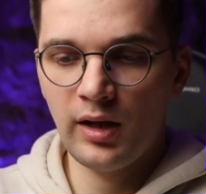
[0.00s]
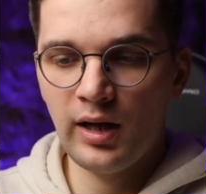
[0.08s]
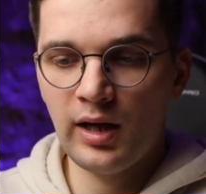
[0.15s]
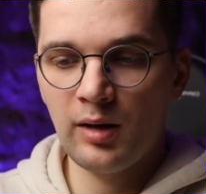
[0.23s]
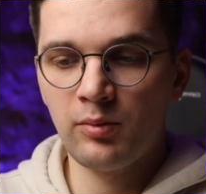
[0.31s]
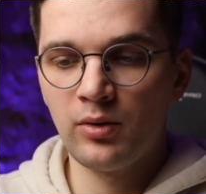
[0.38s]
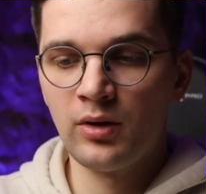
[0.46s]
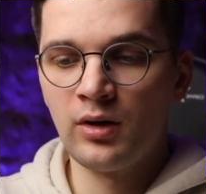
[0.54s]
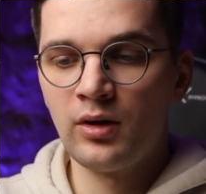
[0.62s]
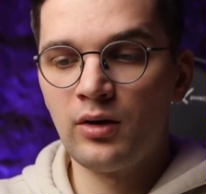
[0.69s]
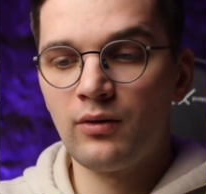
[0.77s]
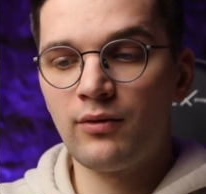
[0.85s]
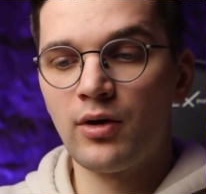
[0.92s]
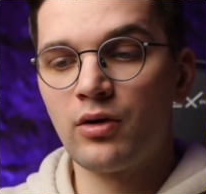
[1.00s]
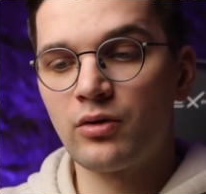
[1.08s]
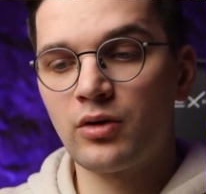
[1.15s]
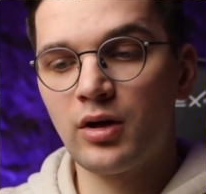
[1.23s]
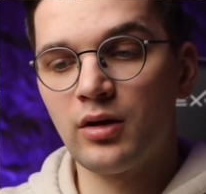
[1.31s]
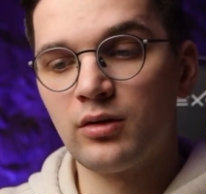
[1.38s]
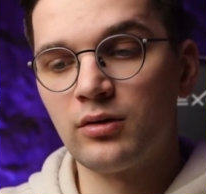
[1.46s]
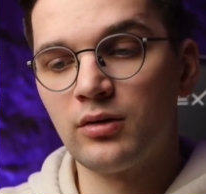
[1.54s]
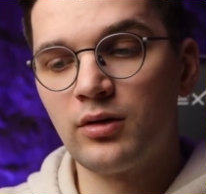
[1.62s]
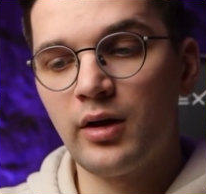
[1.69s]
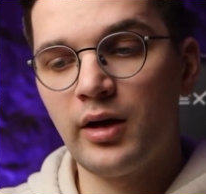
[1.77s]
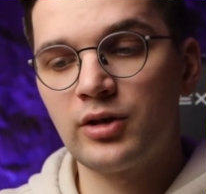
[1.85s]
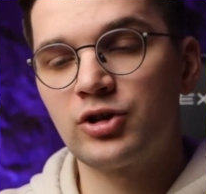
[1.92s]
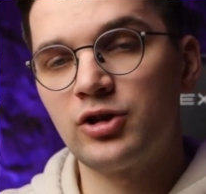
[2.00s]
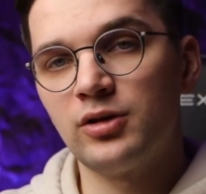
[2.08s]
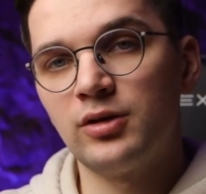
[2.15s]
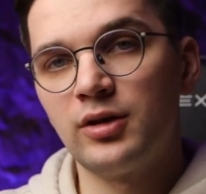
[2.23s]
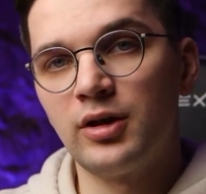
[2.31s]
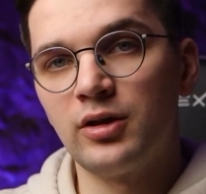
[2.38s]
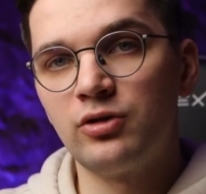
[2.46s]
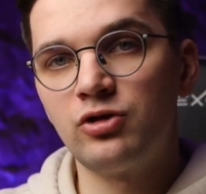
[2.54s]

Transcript: app where you can actually